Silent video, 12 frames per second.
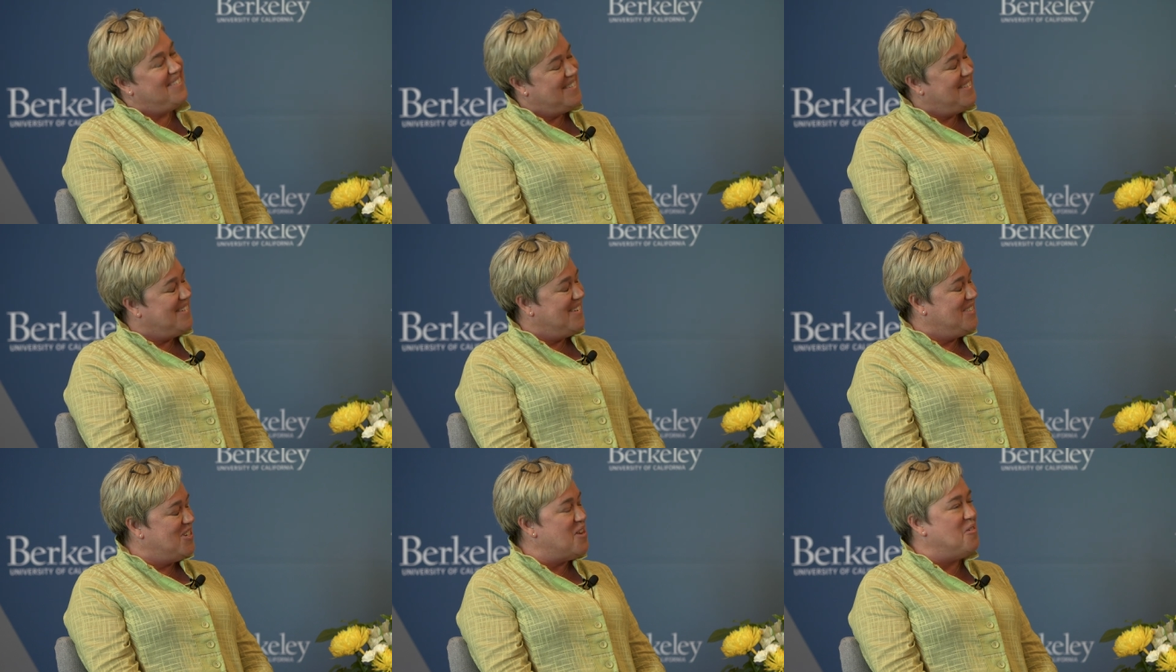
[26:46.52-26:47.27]
yeah, that would
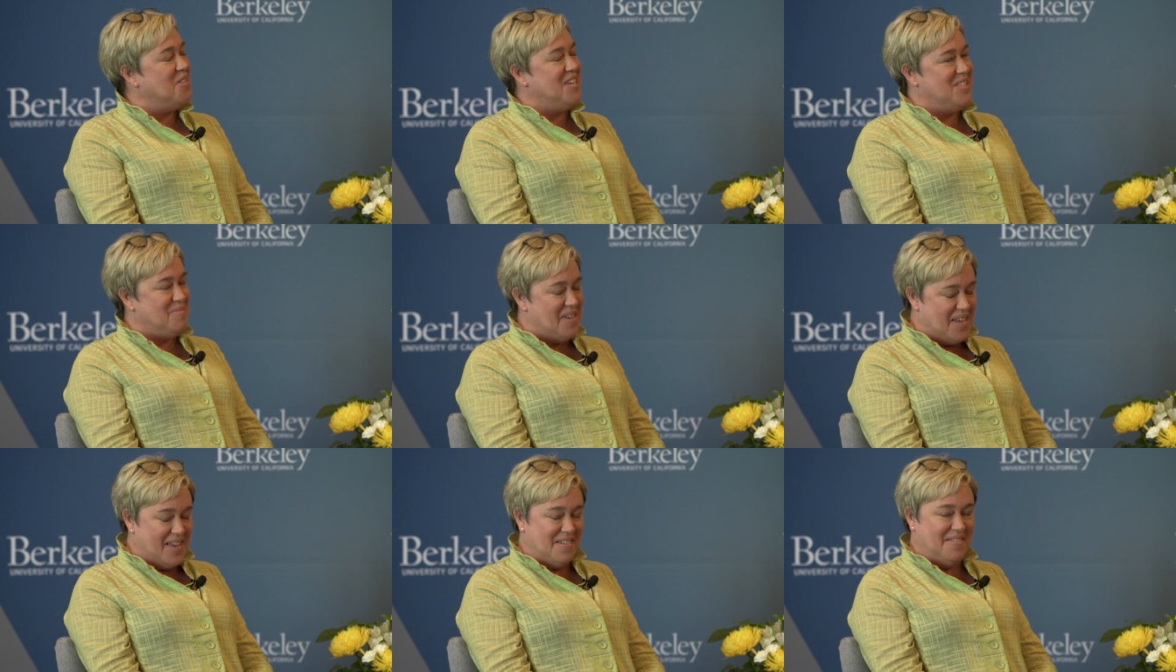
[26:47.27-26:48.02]
seem generally to,
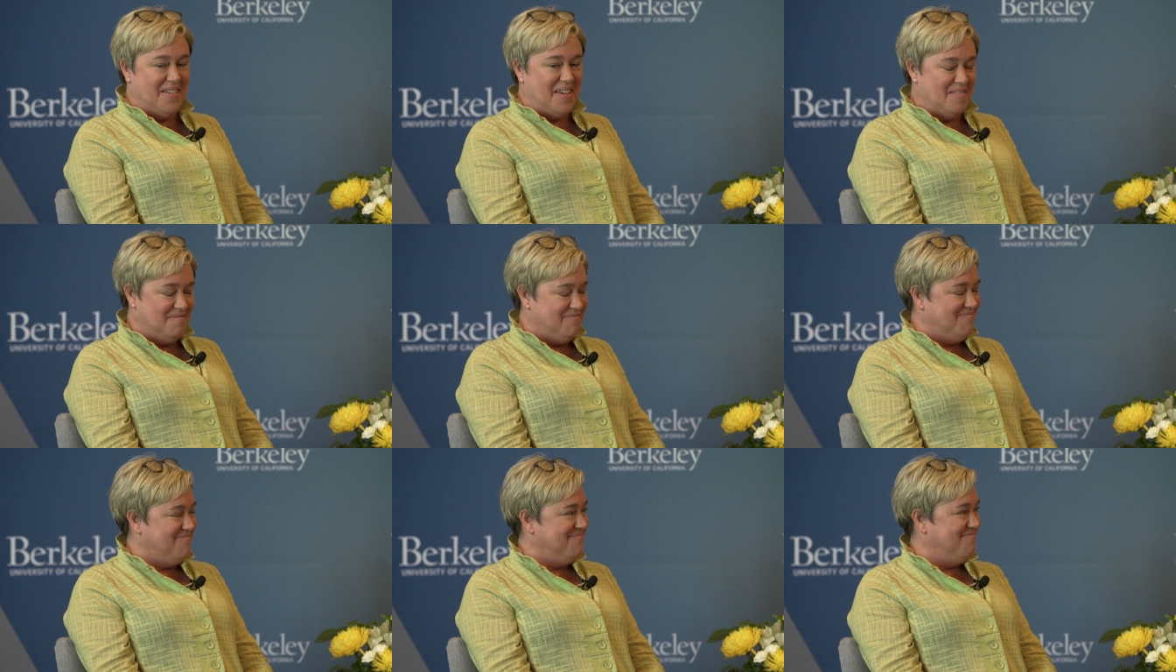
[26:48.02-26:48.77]
speaking. Yeah, that would yeah. seem to
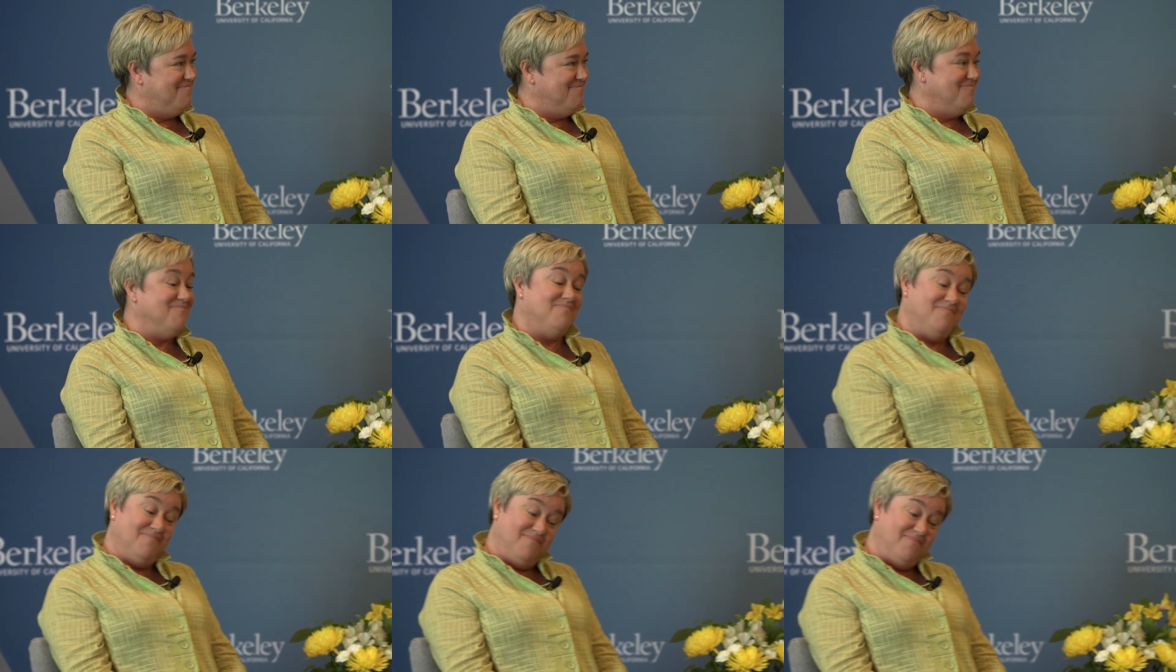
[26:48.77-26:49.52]
buy some
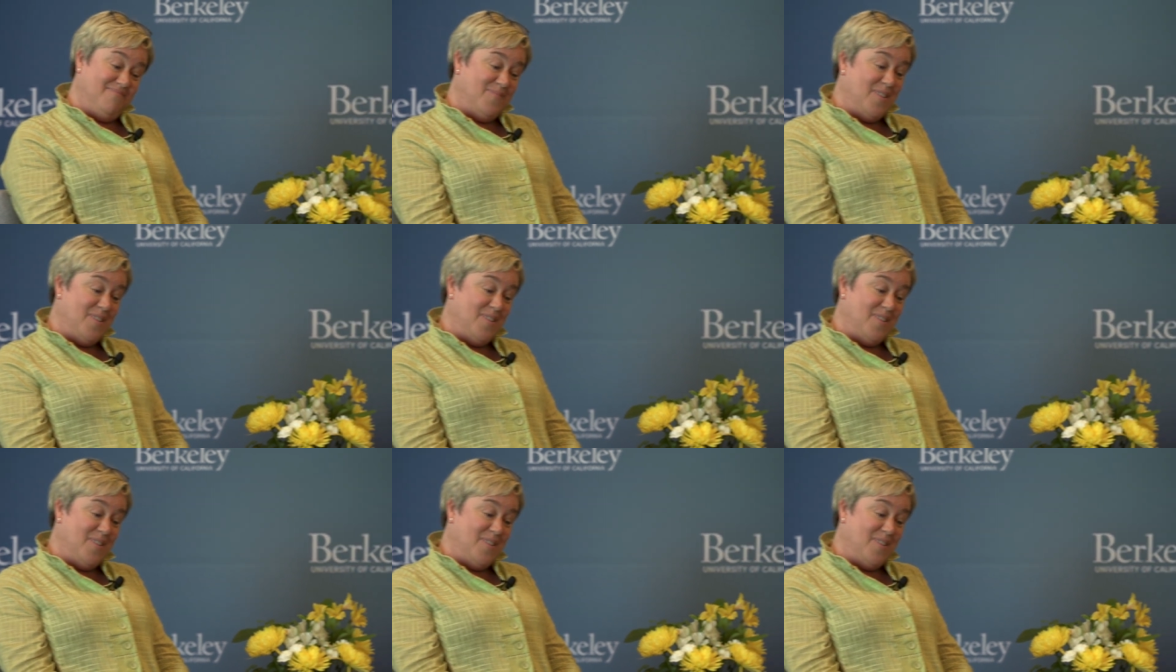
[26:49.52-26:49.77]
influence.